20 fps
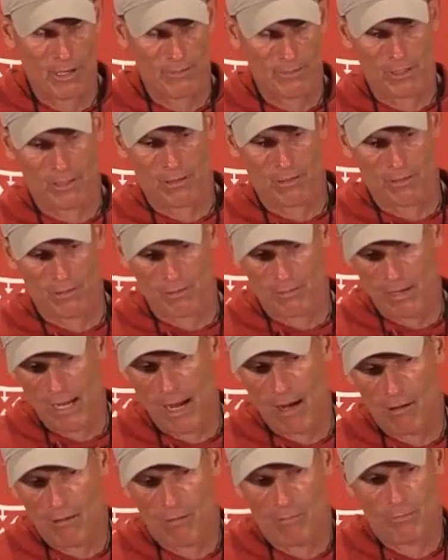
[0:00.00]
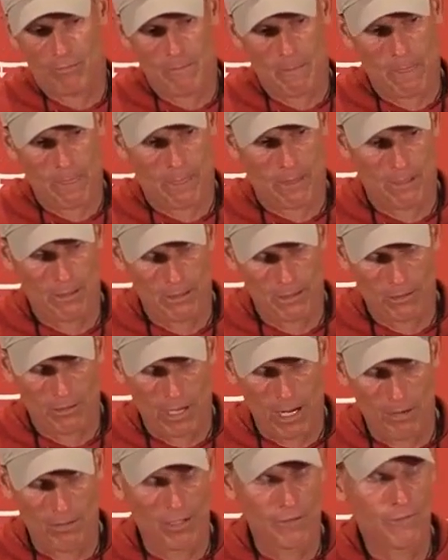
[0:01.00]
you know, how
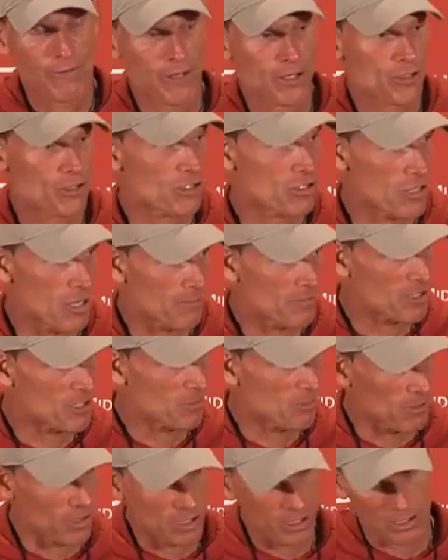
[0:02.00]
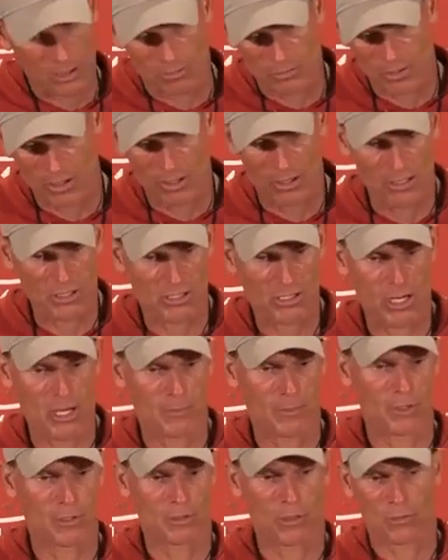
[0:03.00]
he finishes up the spring, going into the
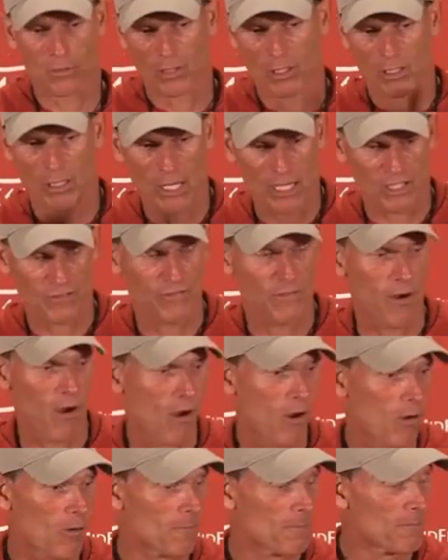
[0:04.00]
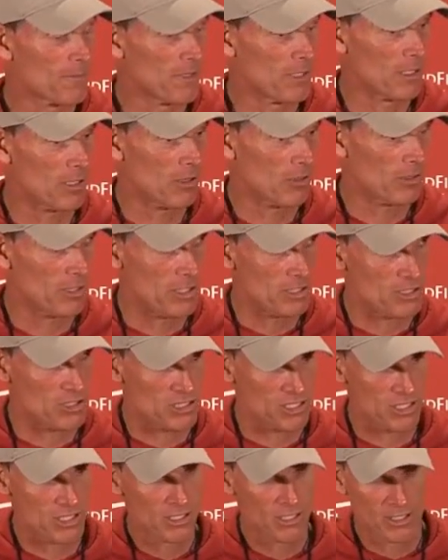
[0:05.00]
summer, going into next fall, you know,
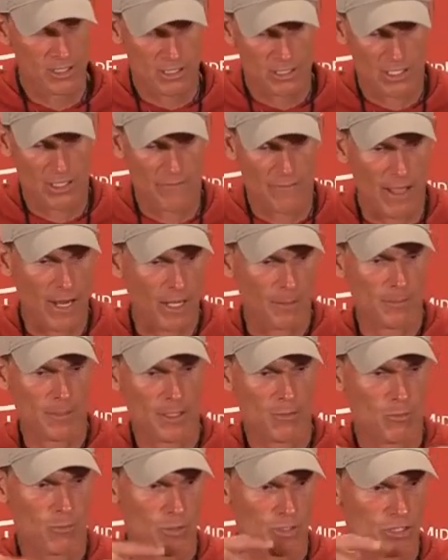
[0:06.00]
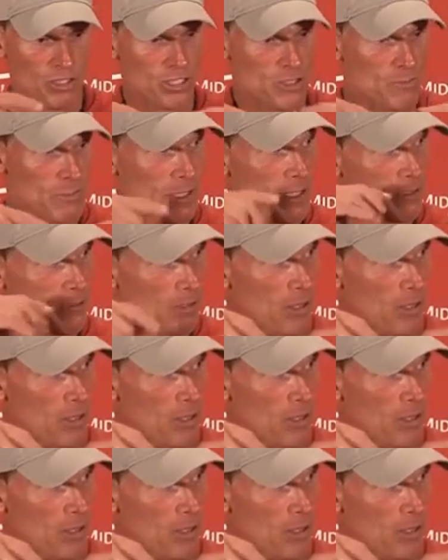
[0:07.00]
his development, which has been